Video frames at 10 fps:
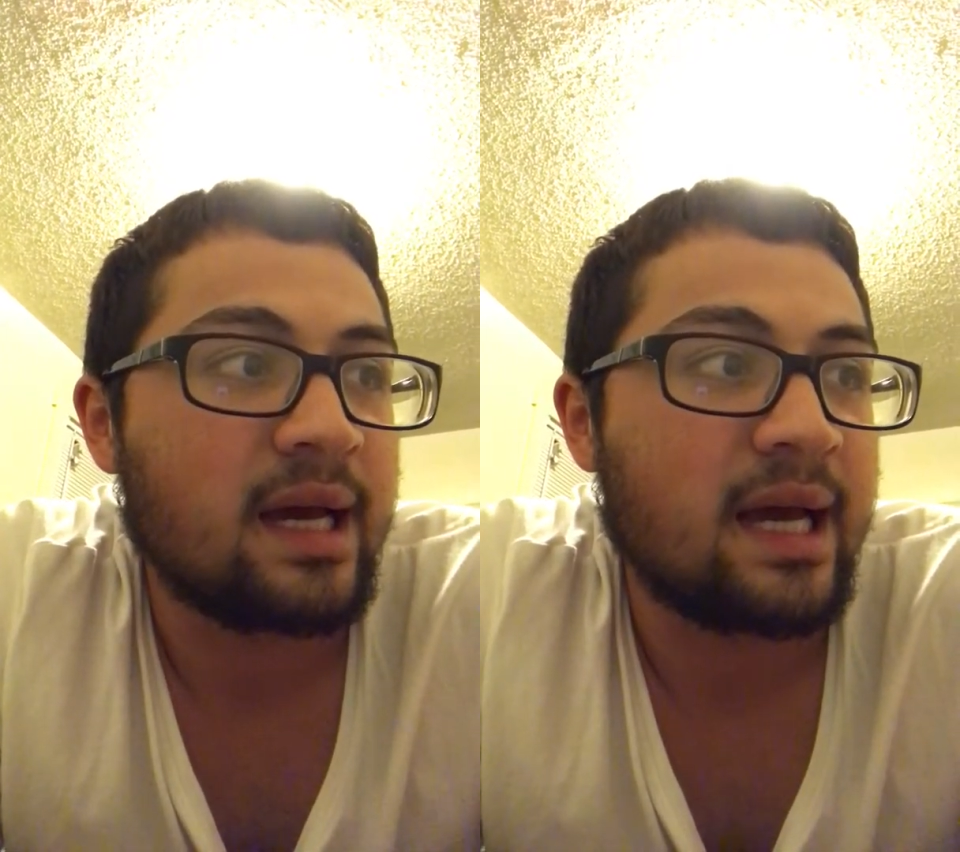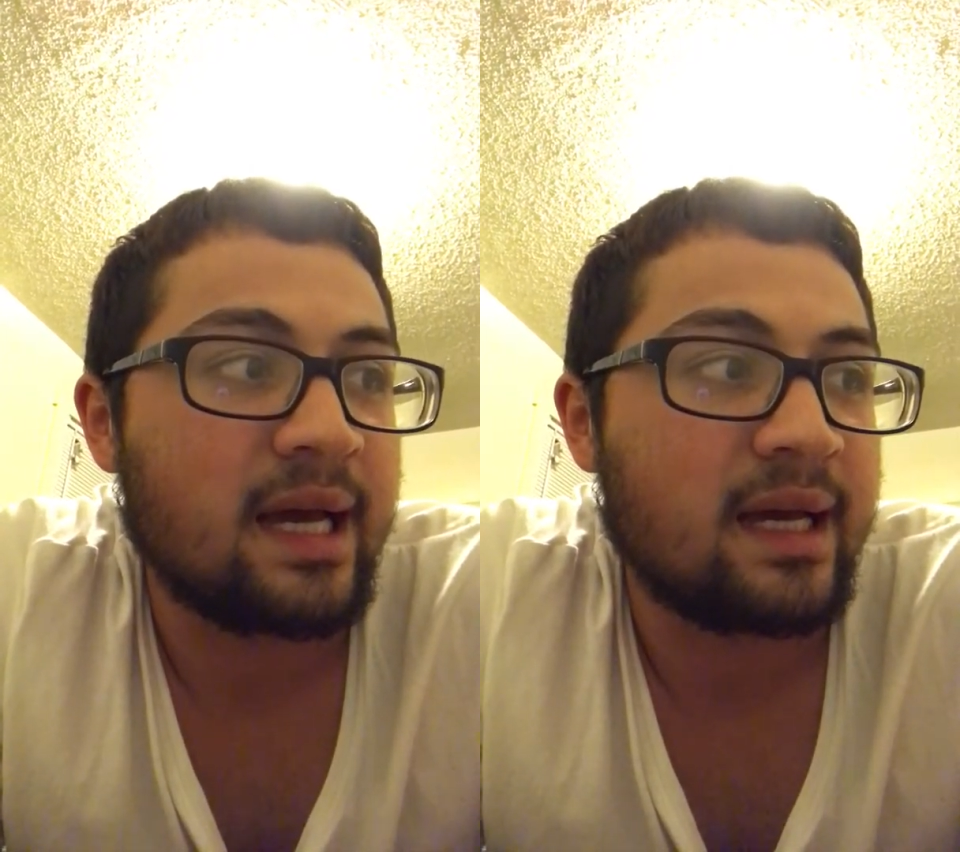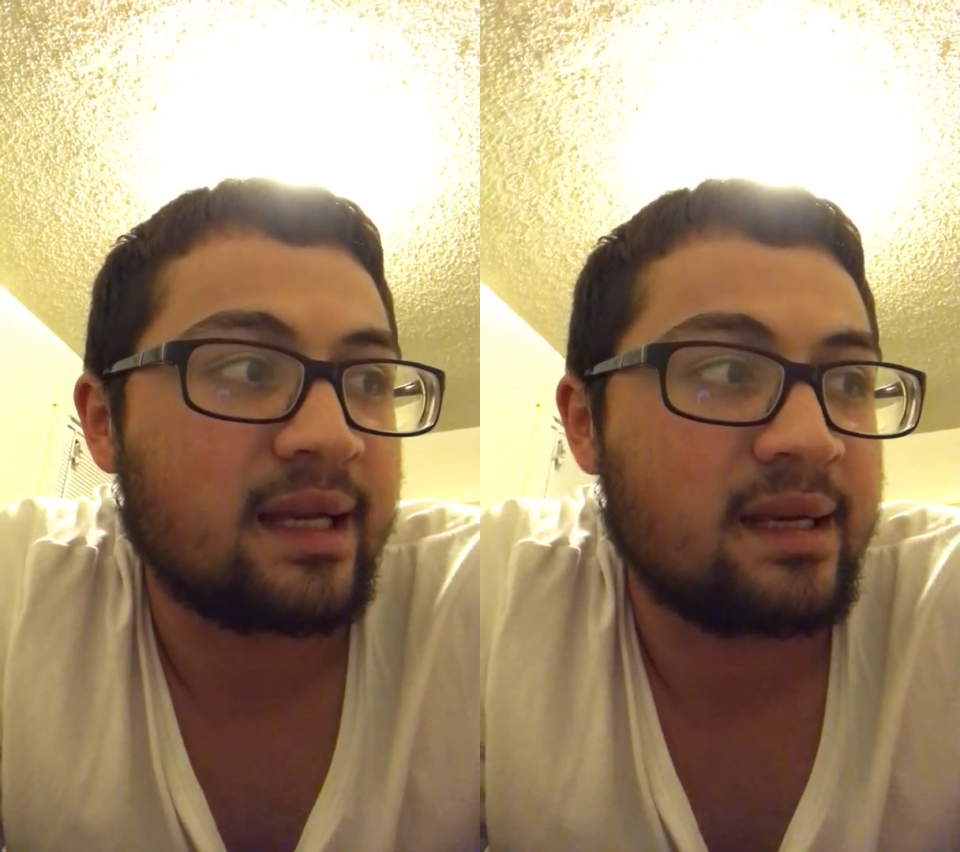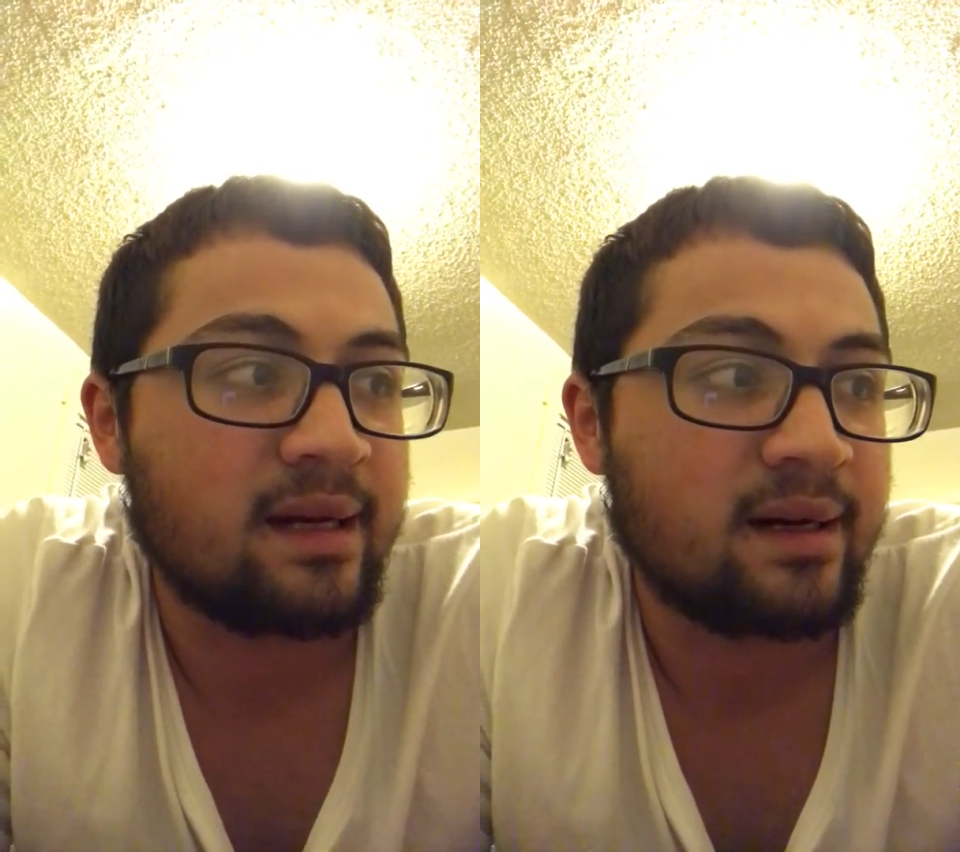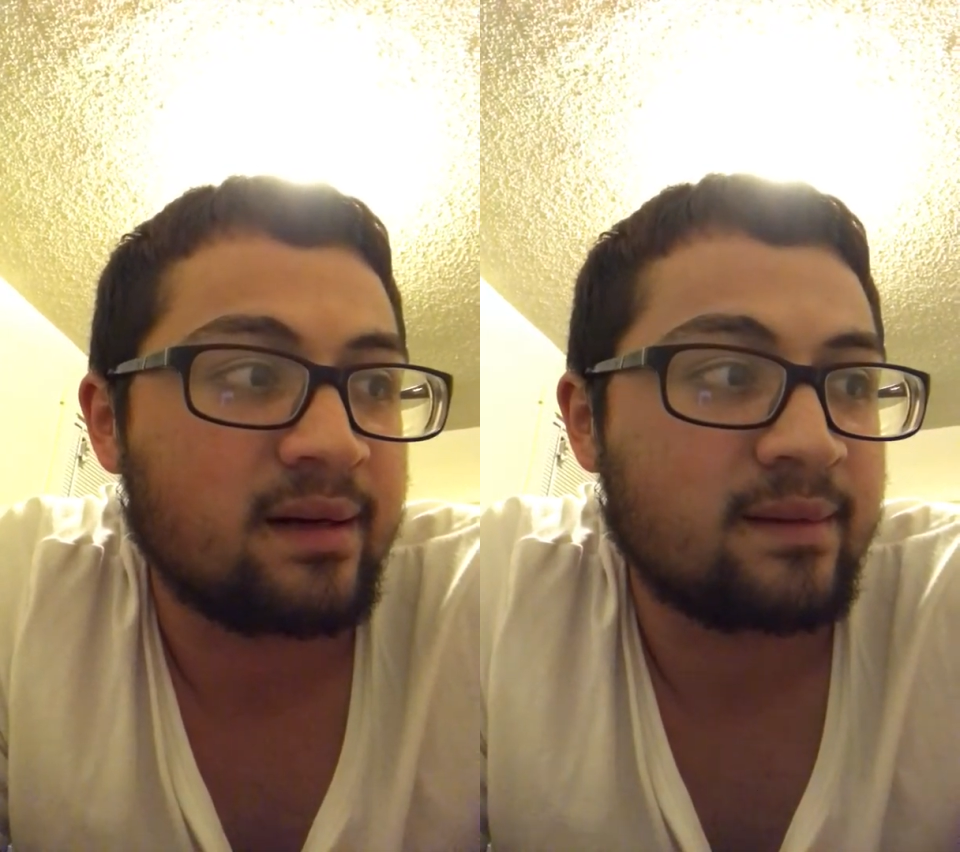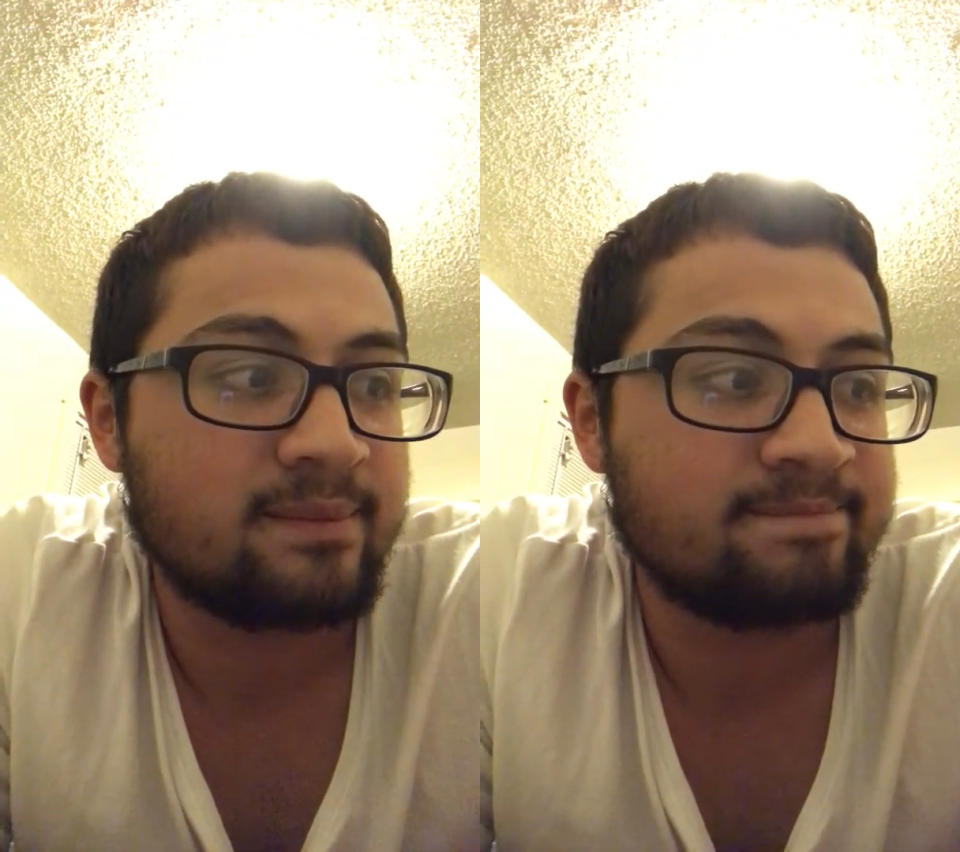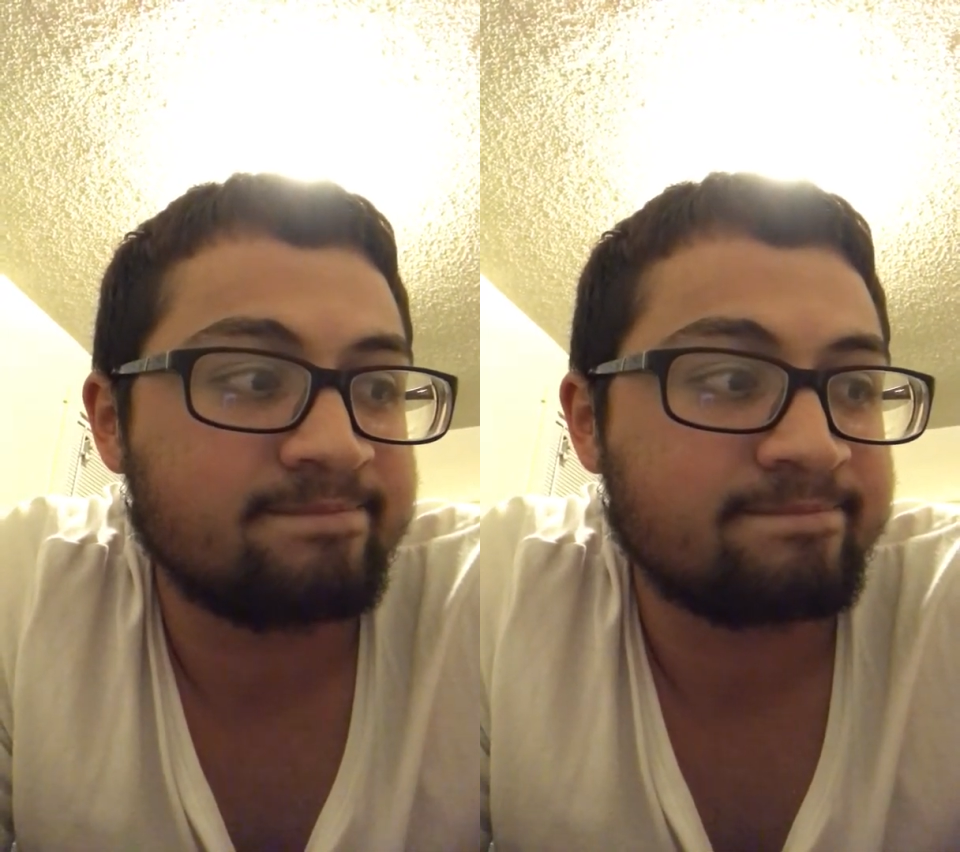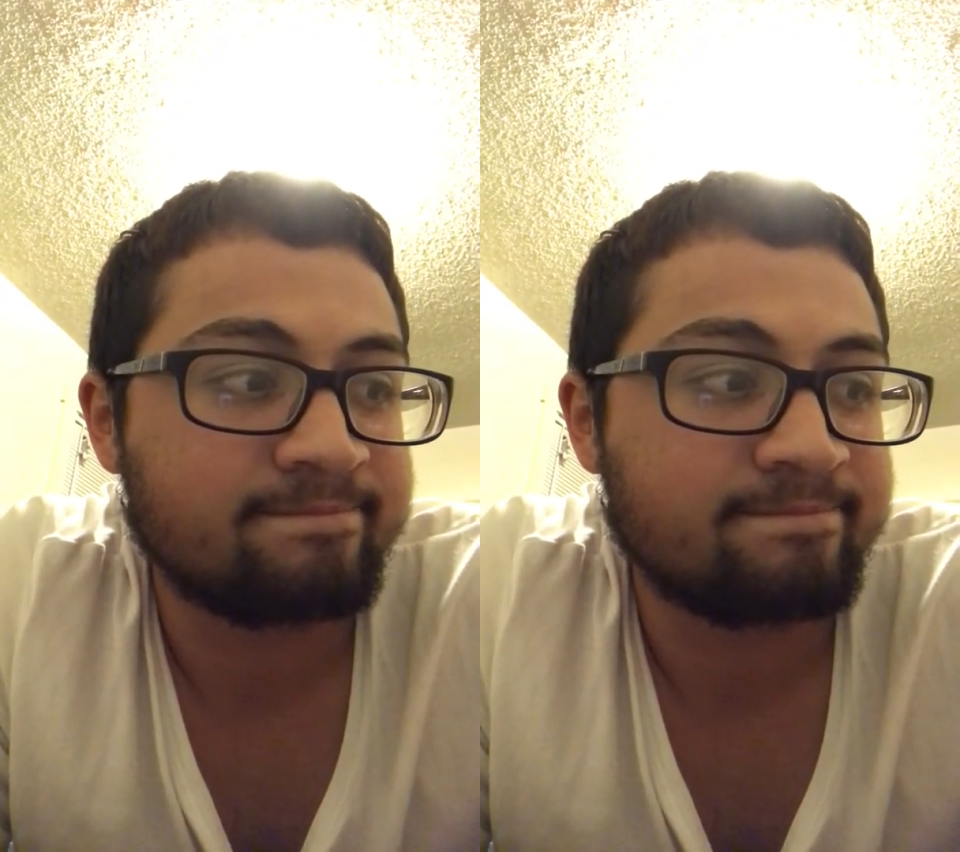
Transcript: And um,